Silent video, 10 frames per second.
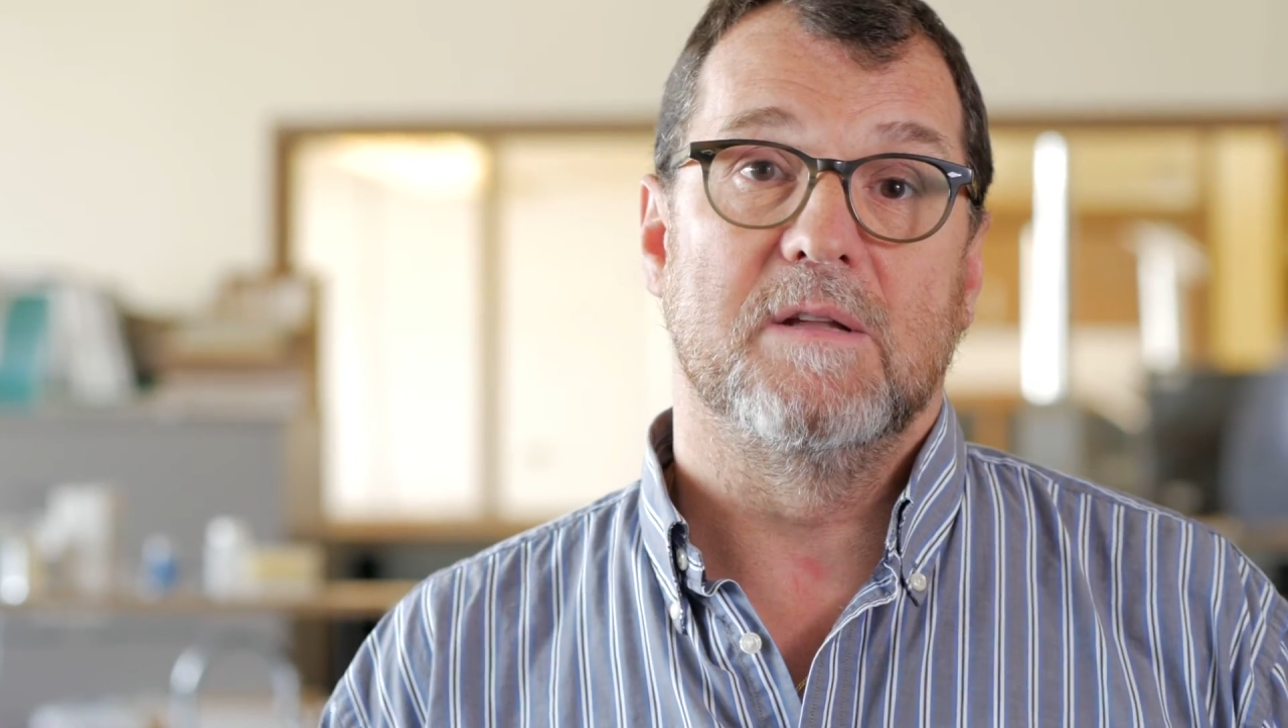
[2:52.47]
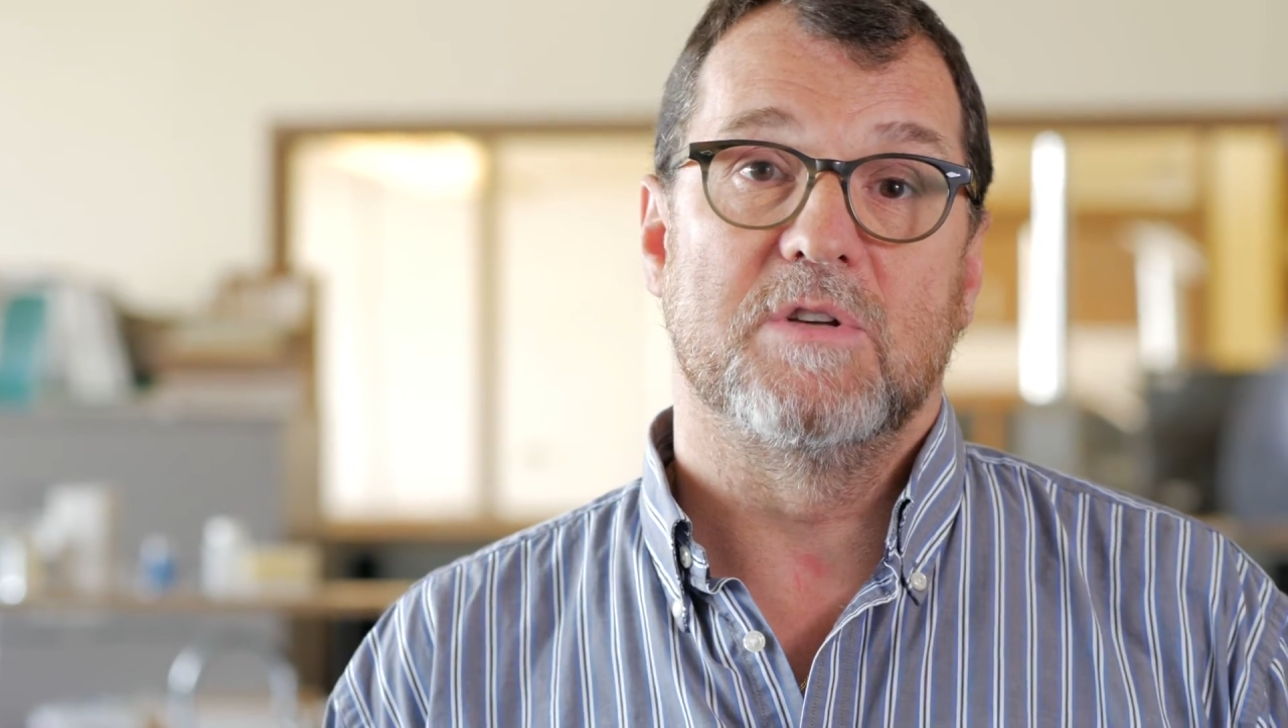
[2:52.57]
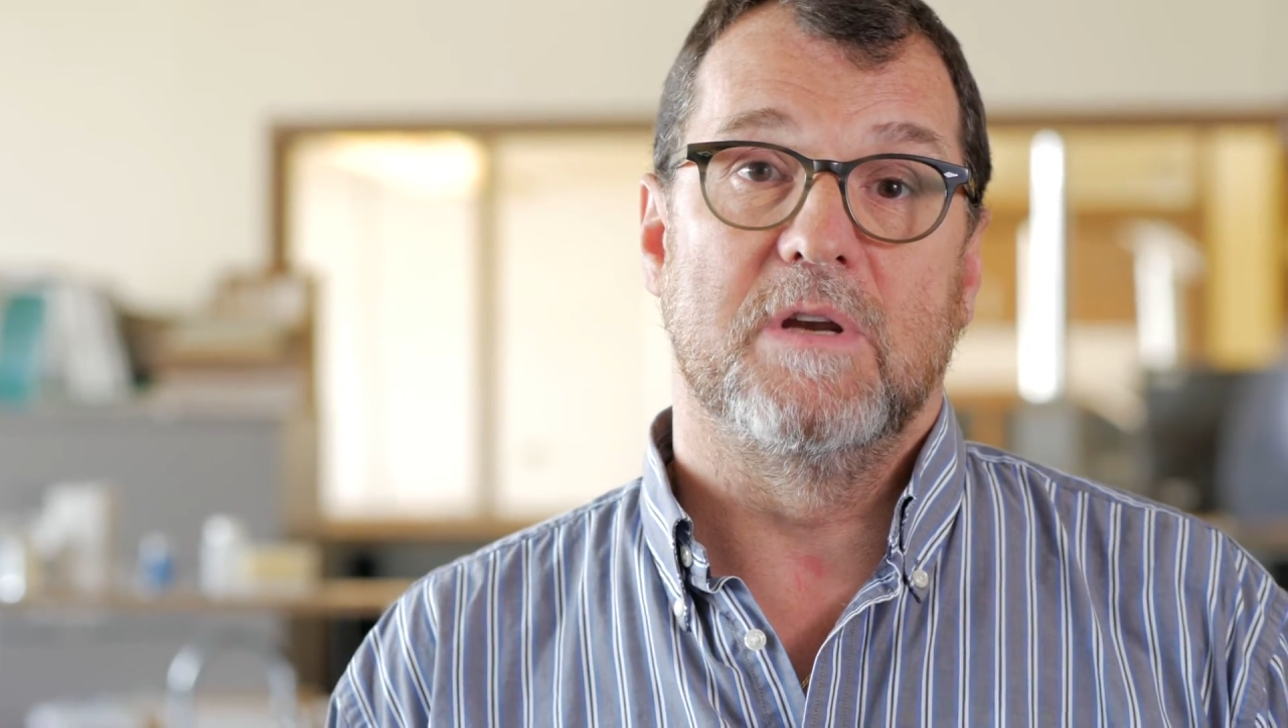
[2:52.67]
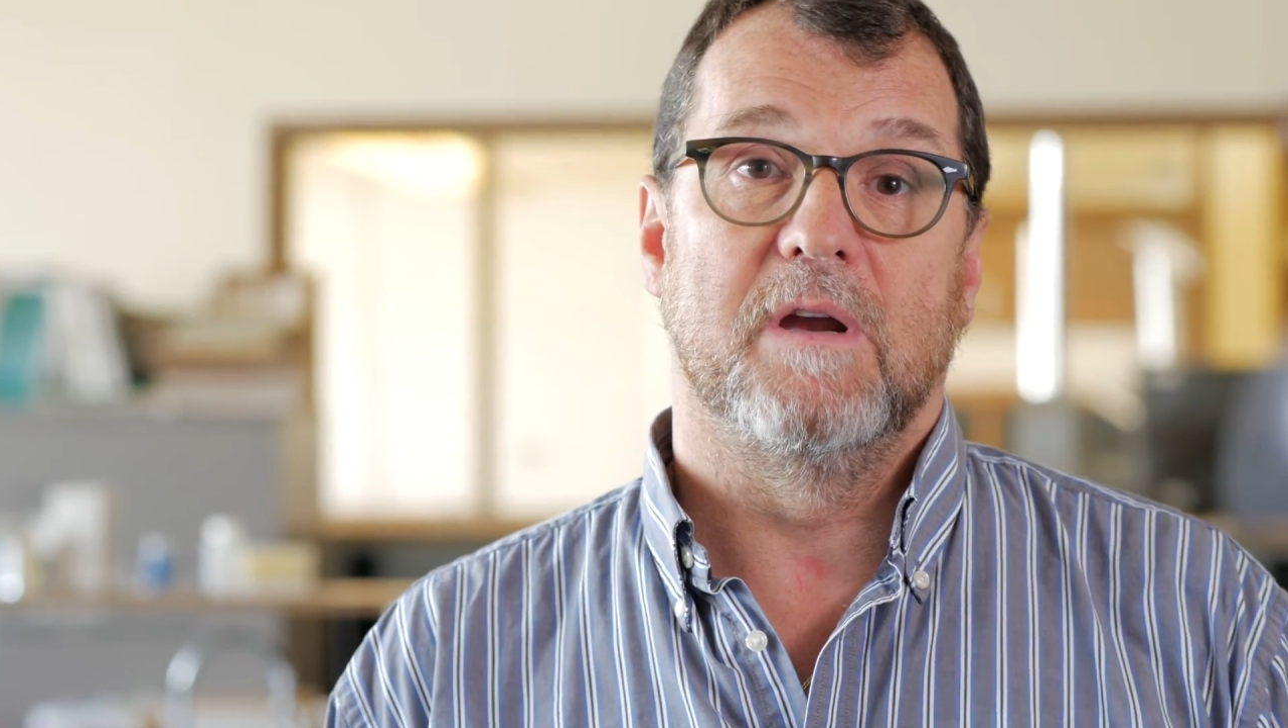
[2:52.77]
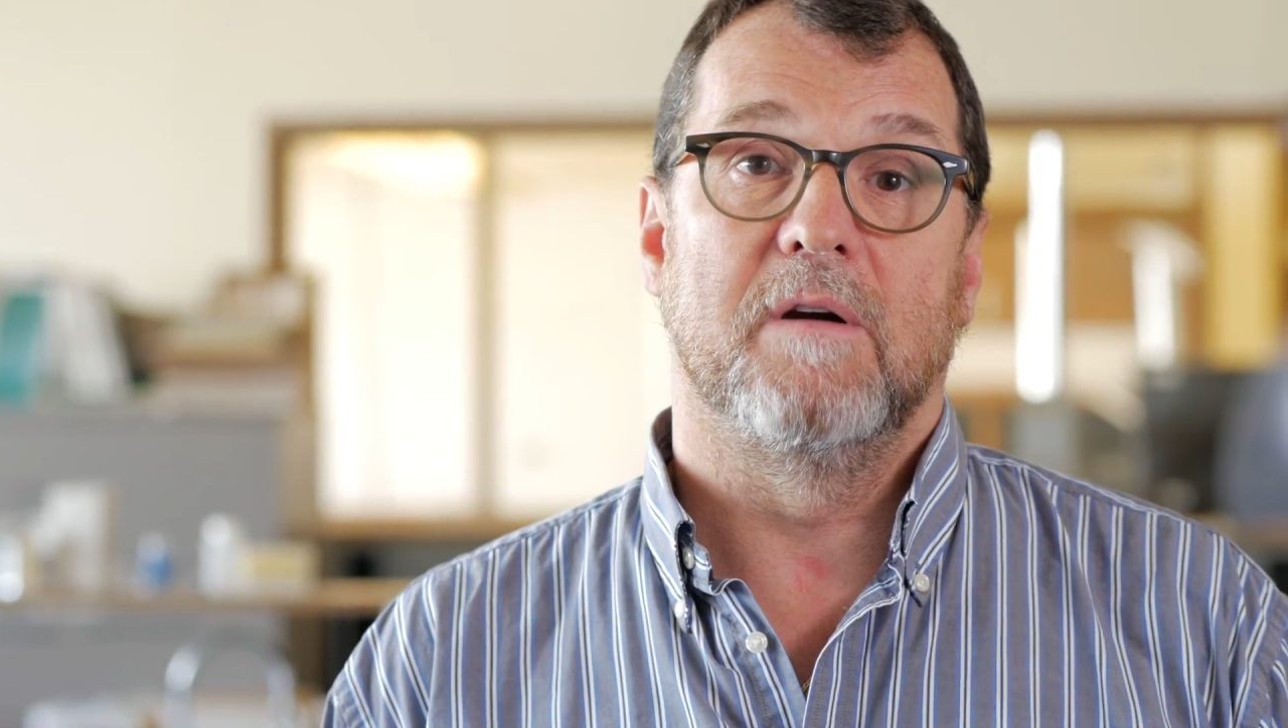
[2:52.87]

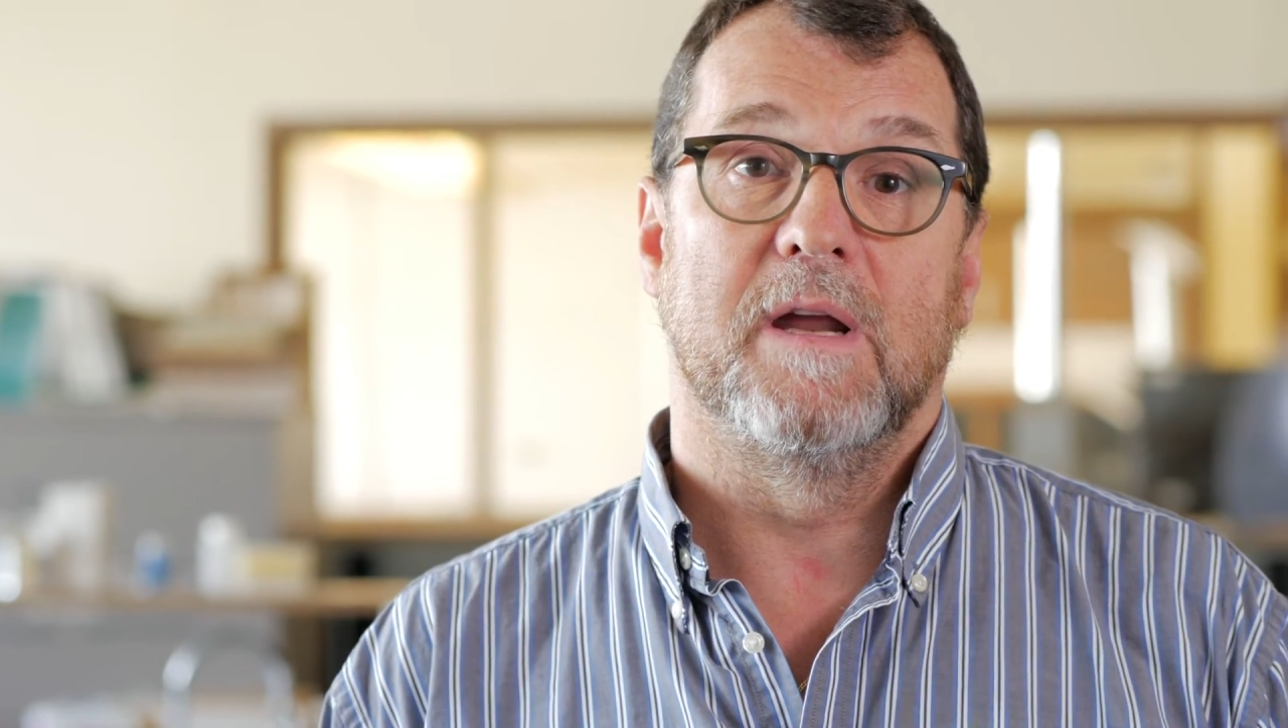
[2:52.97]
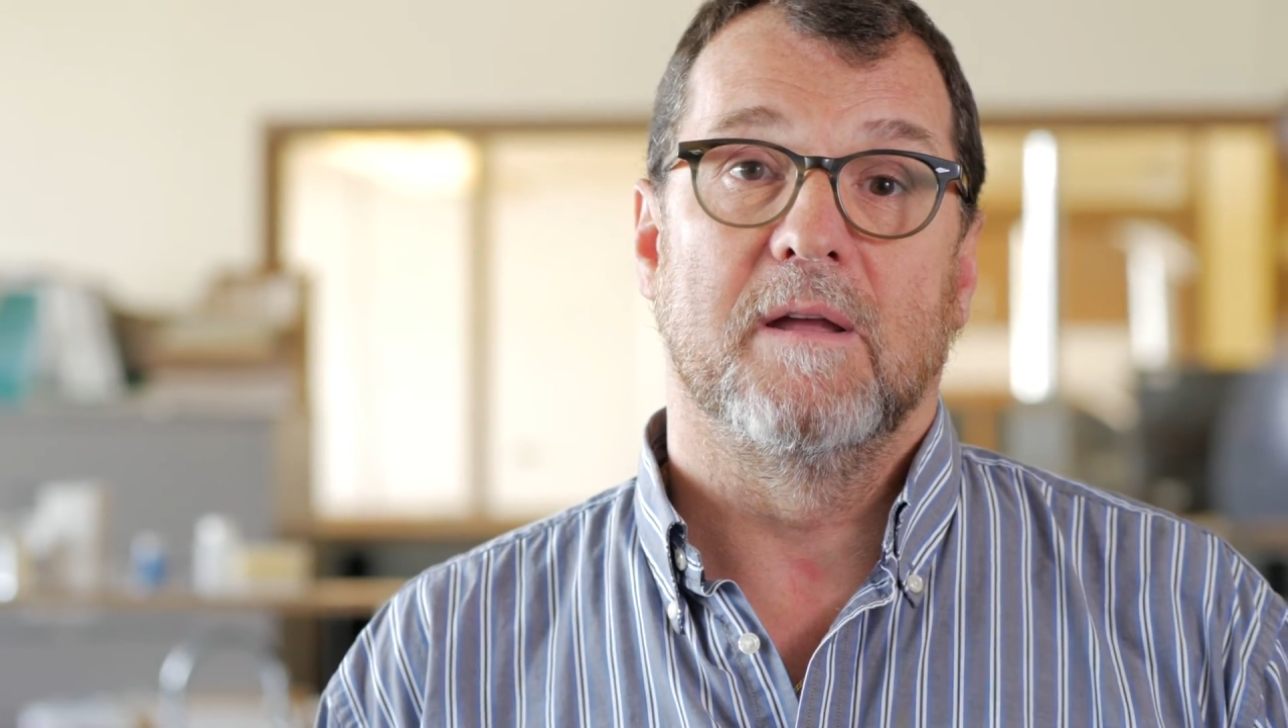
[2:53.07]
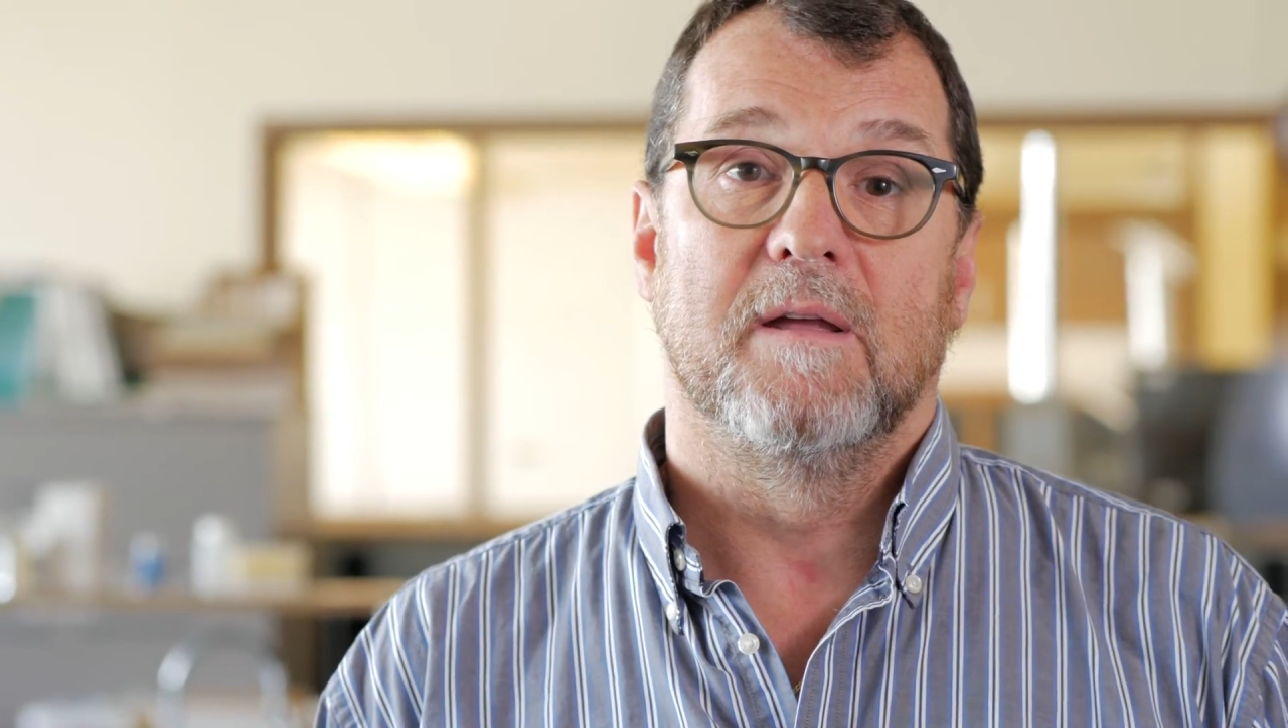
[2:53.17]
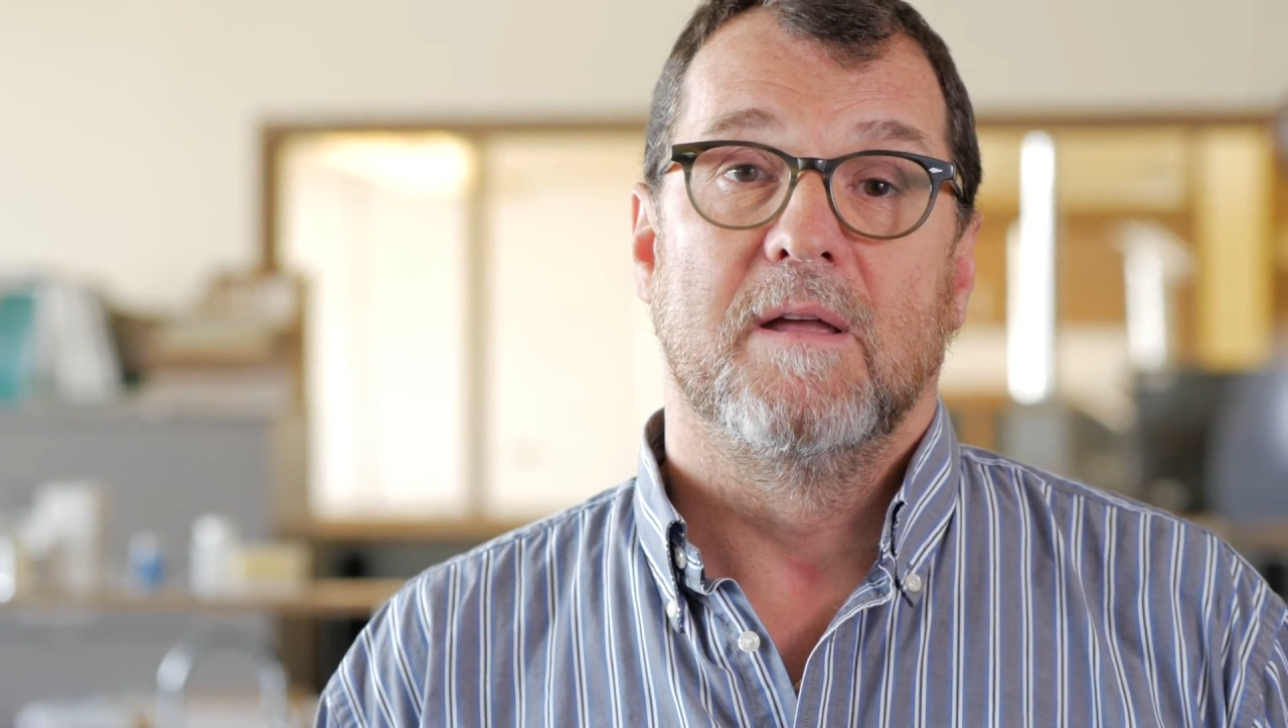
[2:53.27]
engineering,